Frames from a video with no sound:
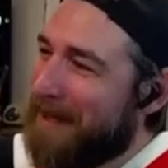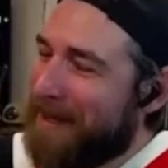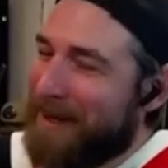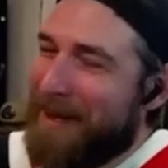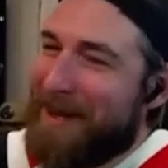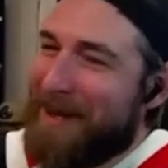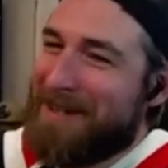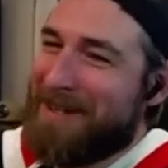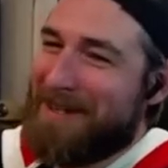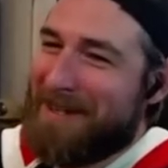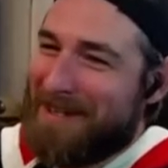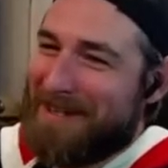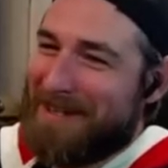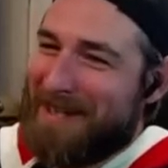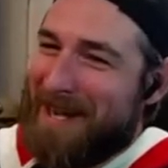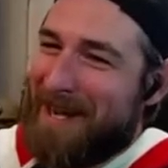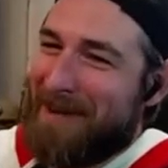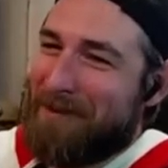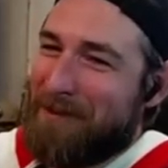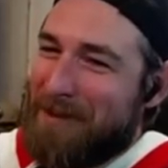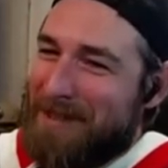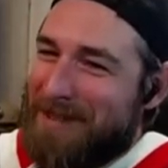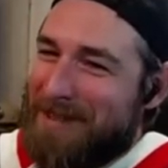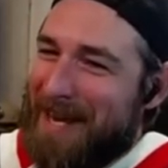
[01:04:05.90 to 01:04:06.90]
onto the
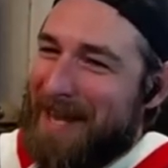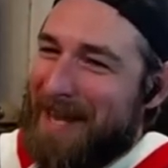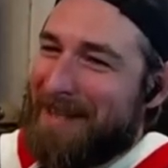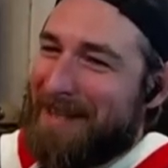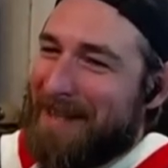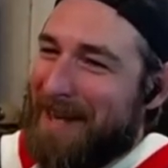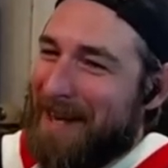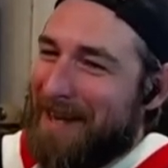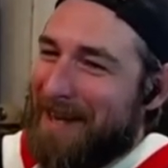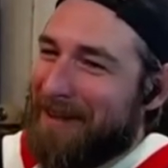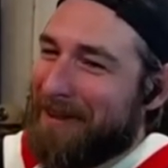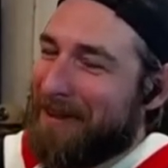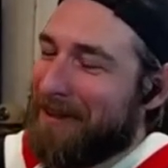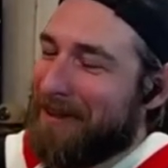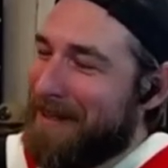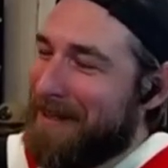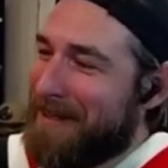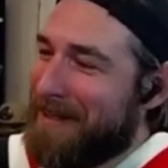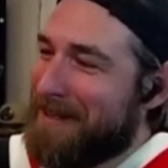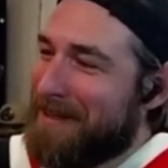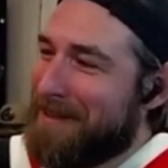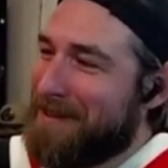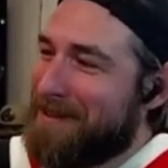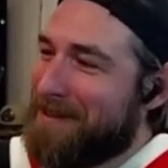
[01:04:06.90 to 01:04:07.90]
retaliator
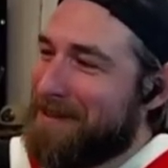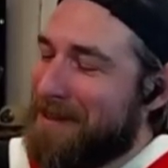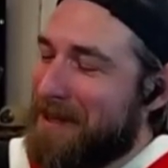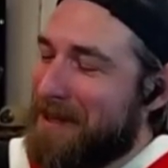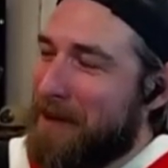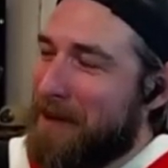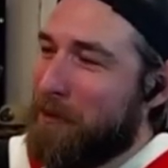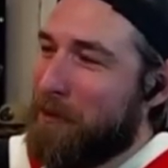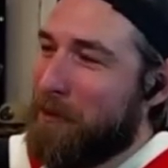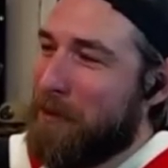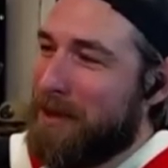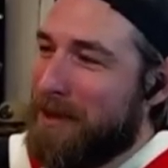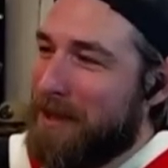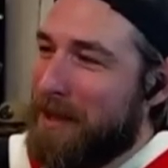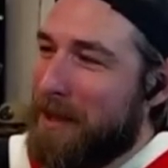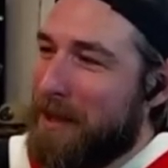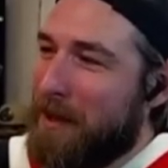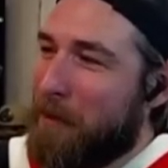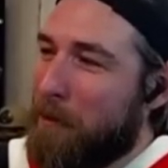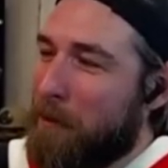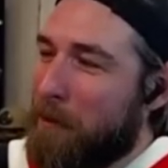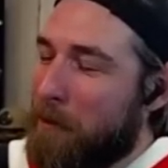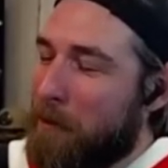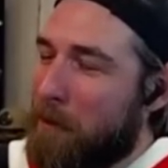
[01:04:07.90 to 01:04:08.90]
is is slow. With,
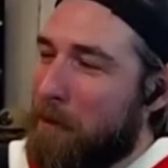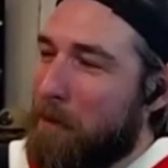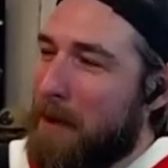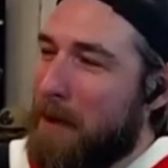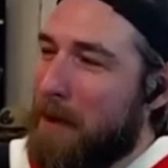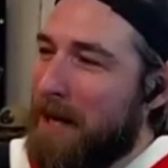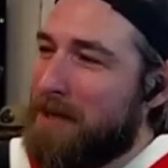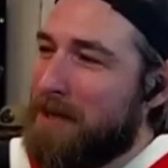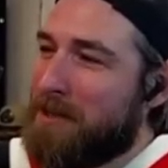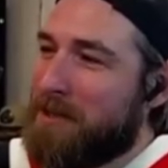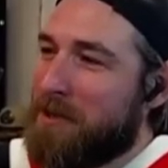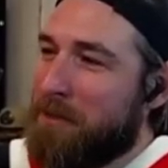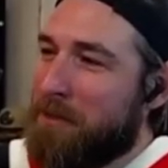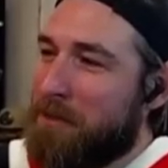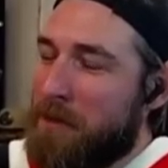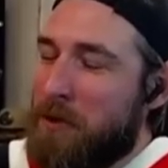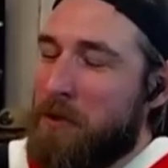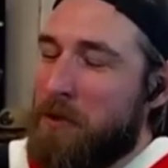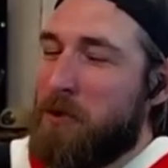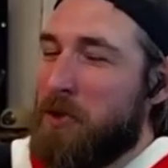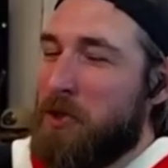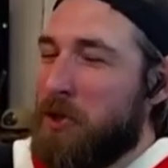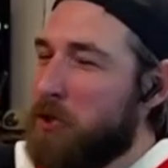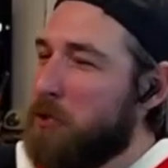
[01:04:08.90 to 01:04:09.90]
minus a few
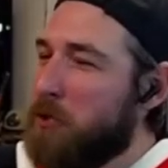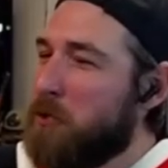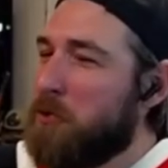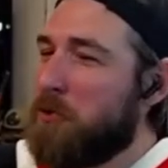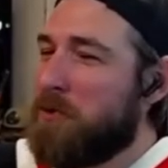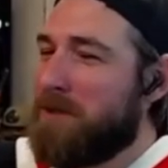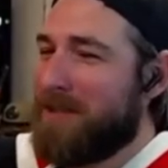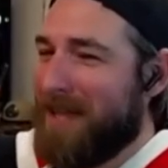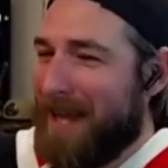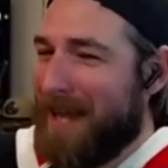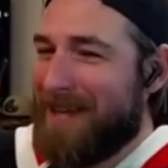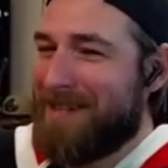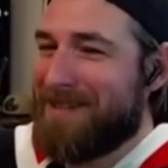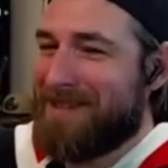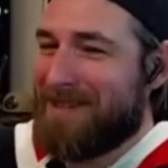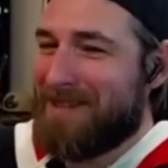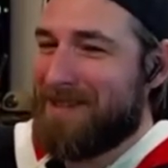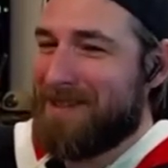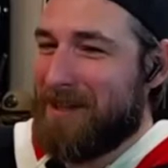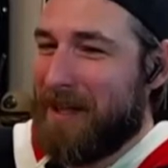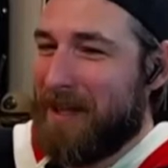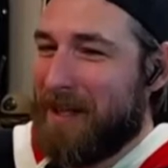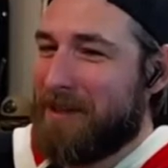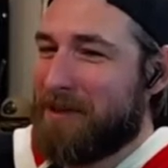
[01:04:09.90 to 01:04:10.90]
use cases,
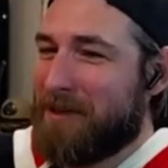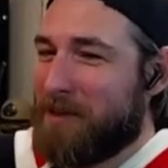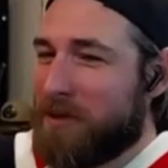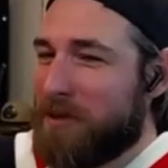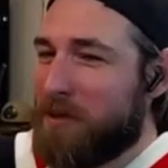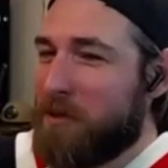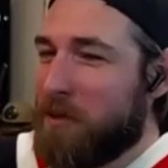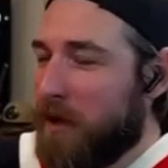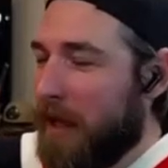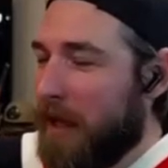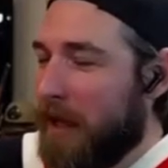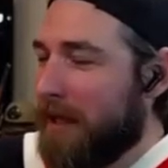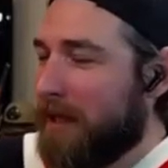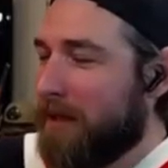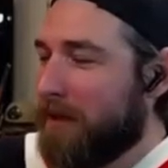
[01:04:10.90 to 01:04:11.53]
like like